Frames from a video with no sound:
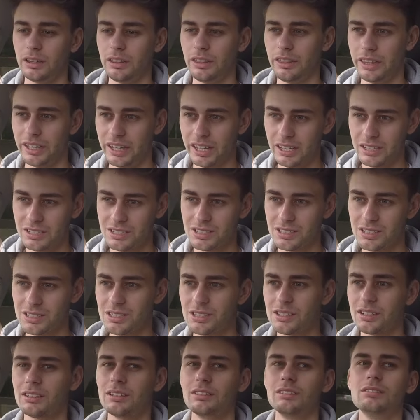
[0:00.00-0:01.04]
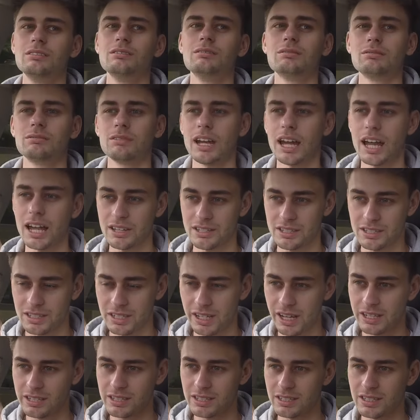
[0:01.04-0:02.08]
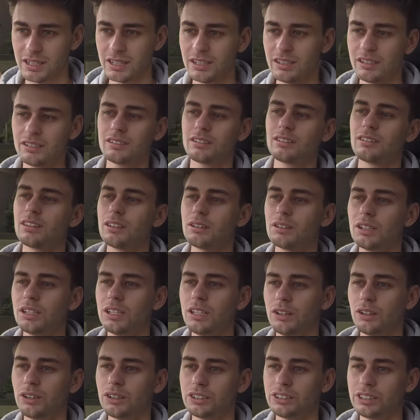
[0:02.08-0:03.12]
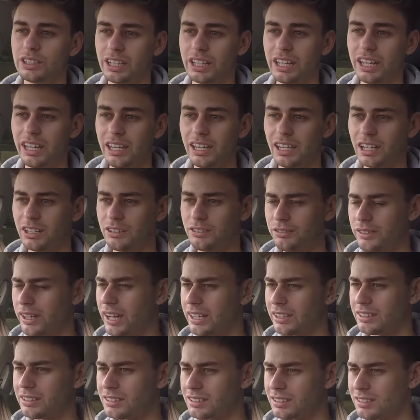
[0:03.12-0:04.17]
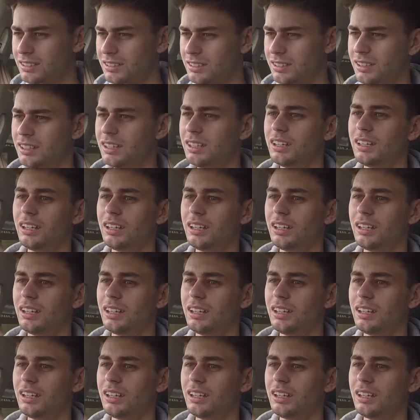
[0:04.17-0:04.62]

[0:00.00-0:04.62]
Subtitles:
This, as tested, the Honda E Advance,